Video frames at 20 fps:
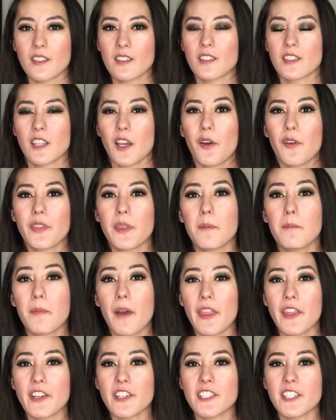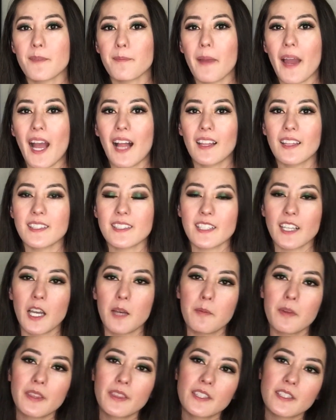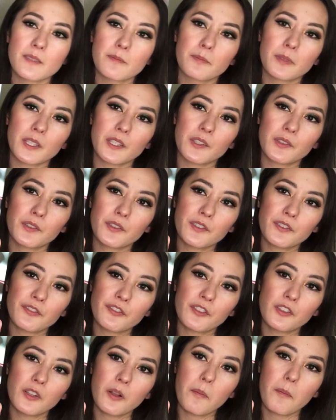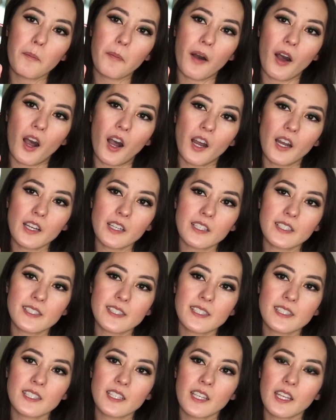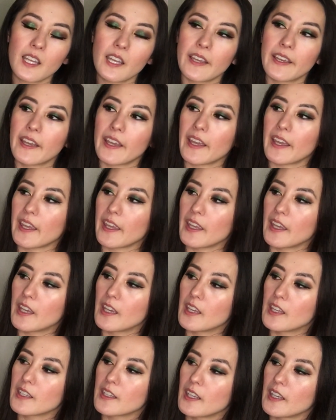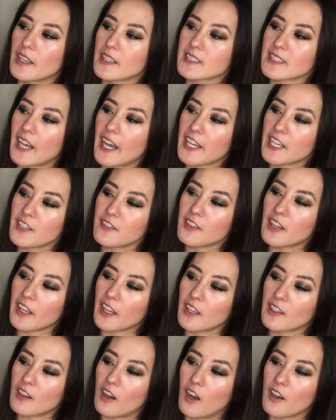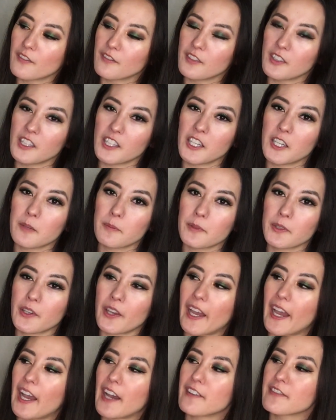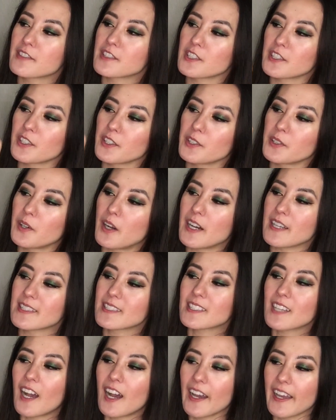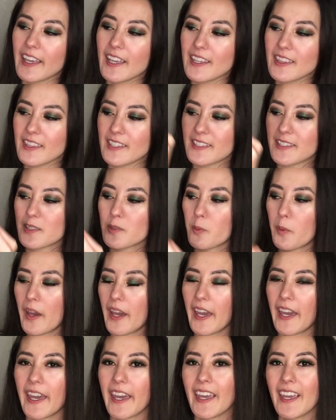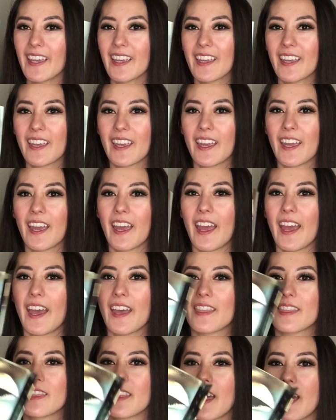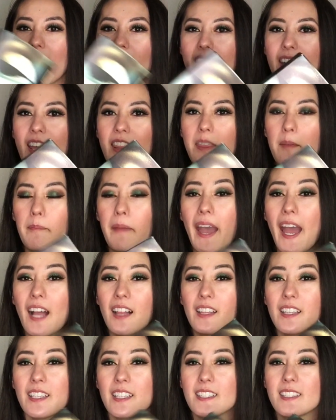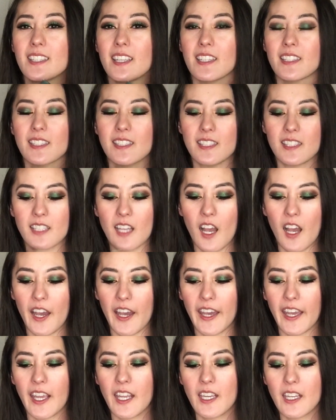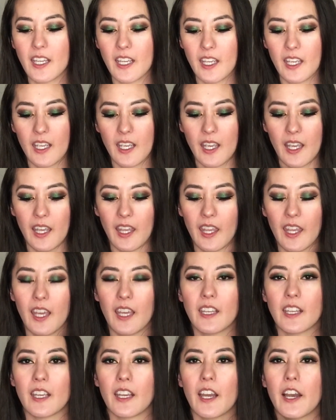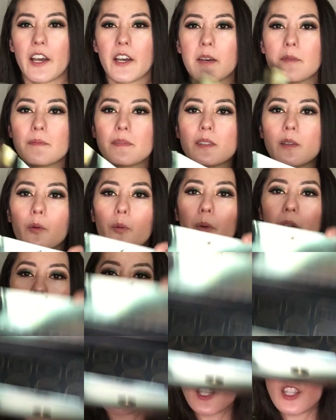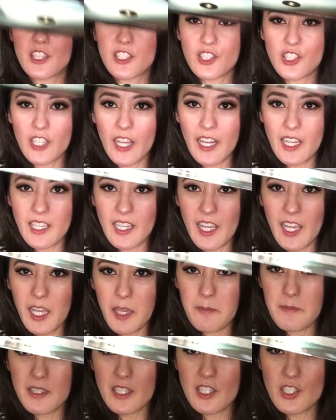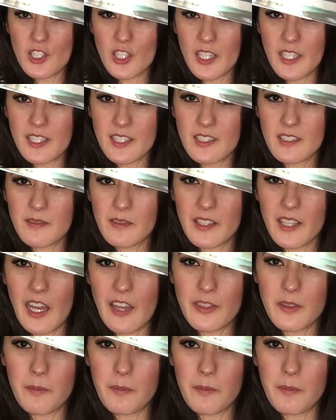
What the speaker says: So the Mothership palettes come in this beautiful box, and it's kind of like an envelope. You have to untie it this way, and then the palette is inside, and it comes with just shade names just on the